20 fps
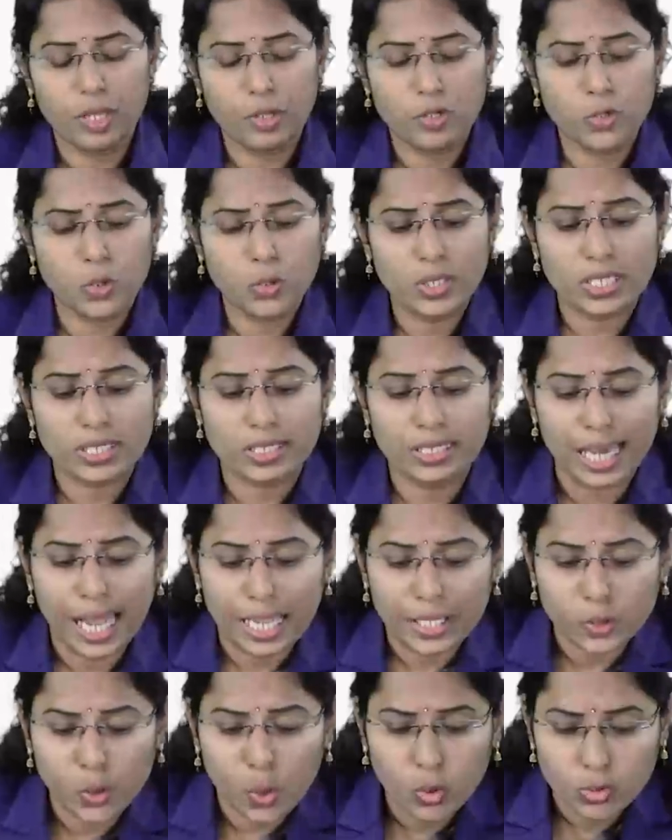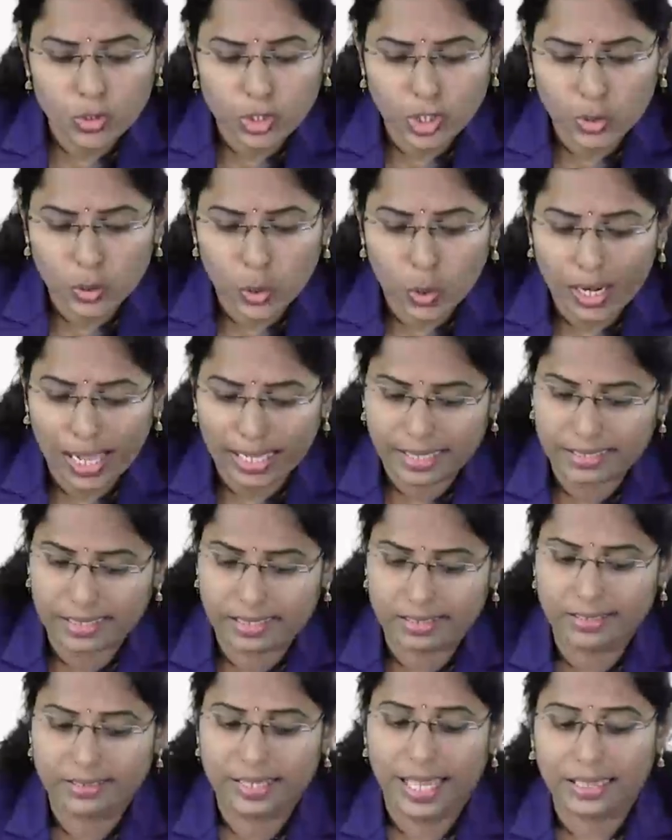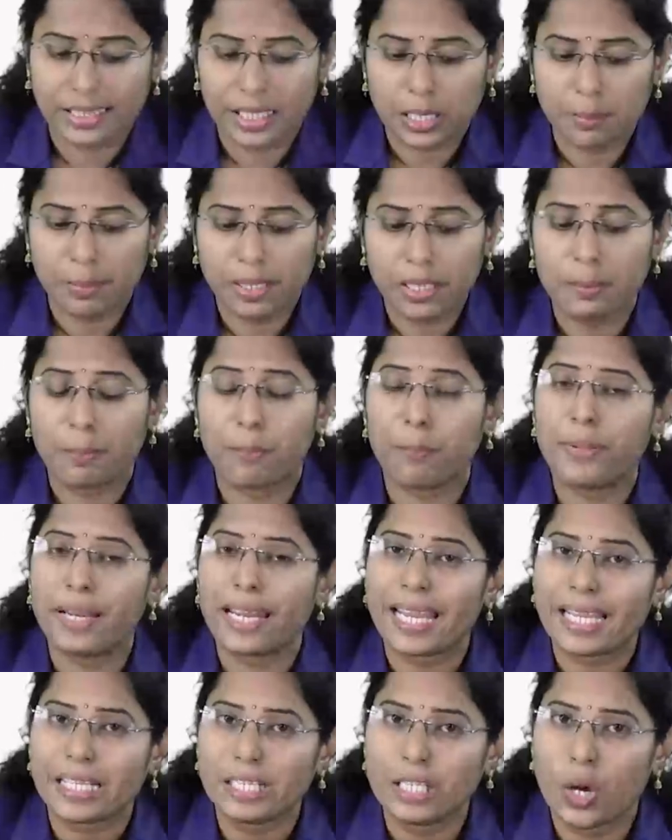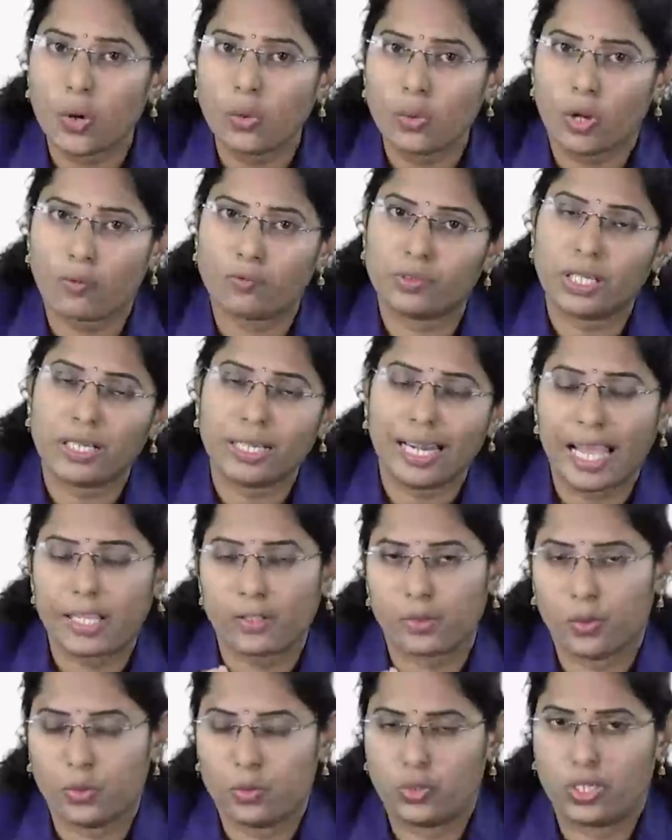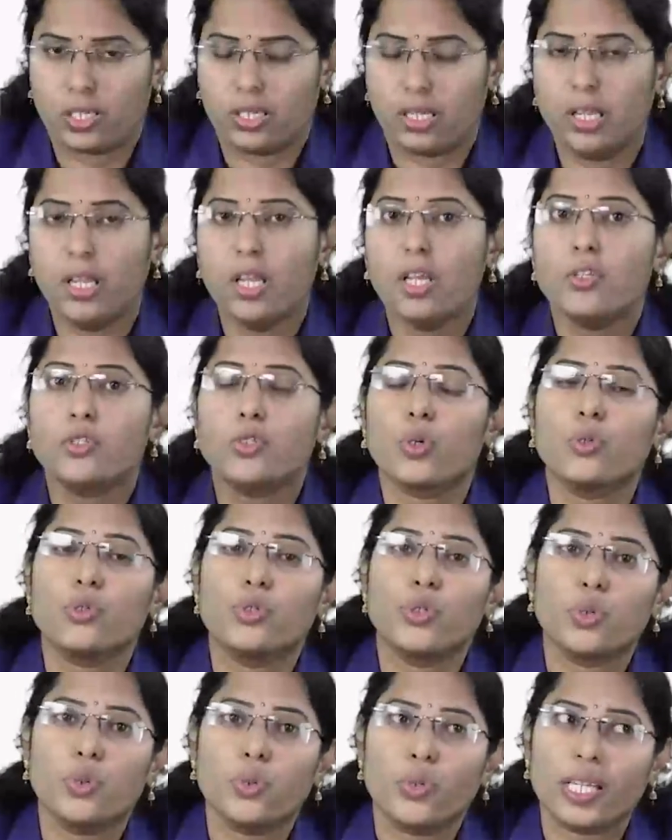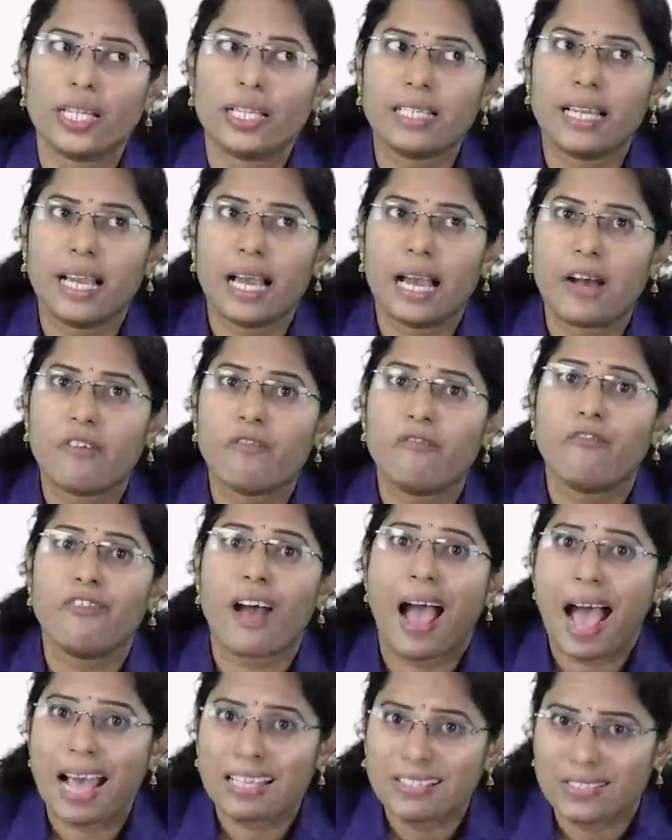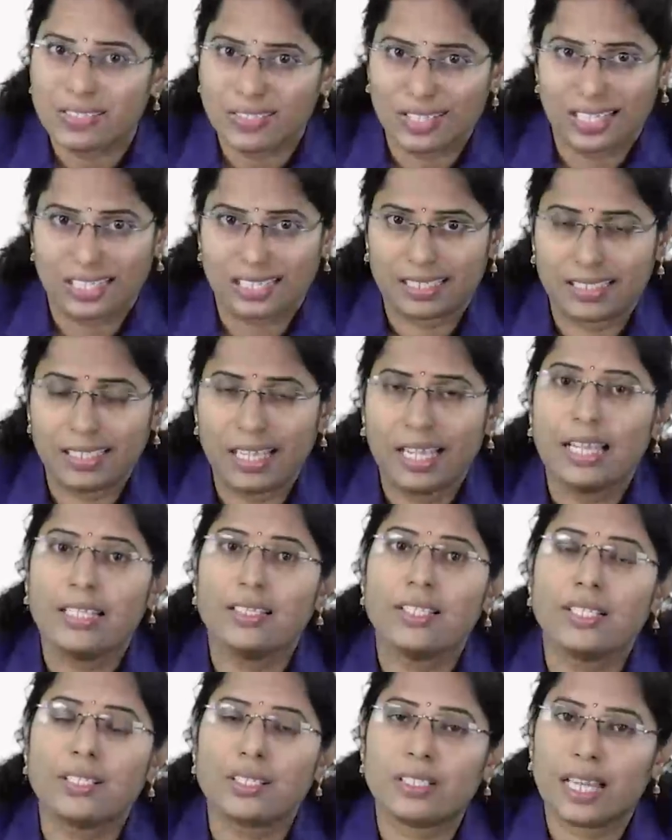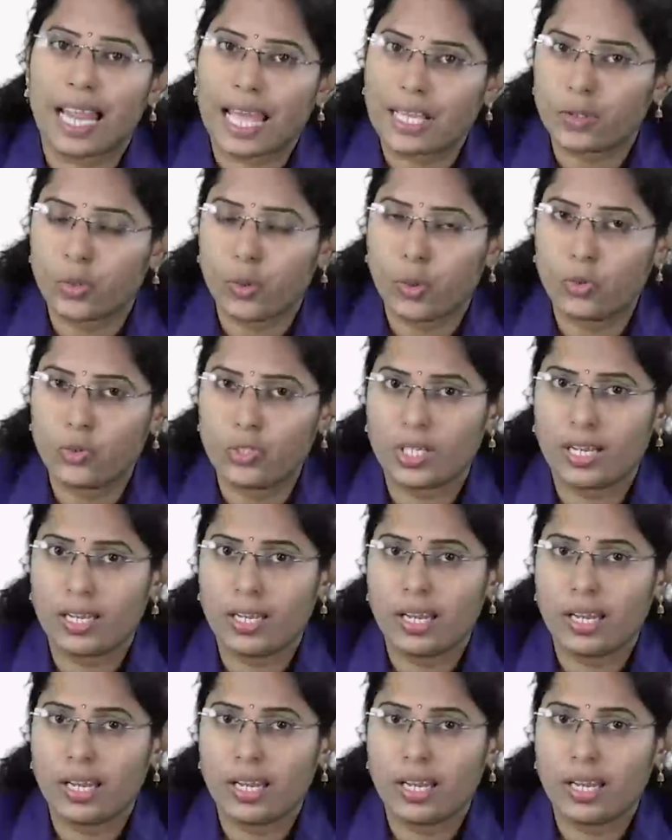So this glycogenolysis, nothing but breakdown of the glycogen. So during fasting, this glucose